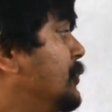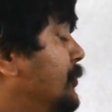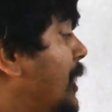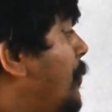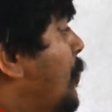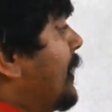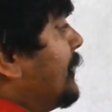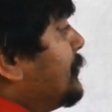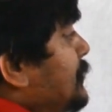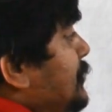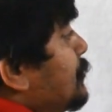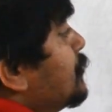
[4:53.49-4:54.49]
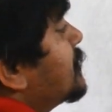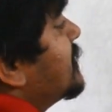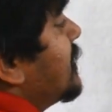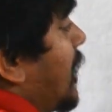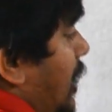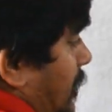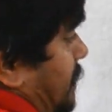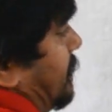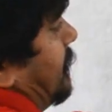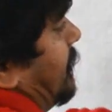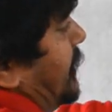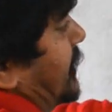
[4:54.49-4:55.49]
So now where to use
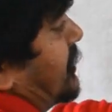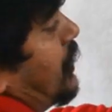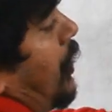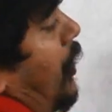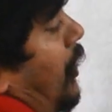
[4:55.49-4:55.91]
this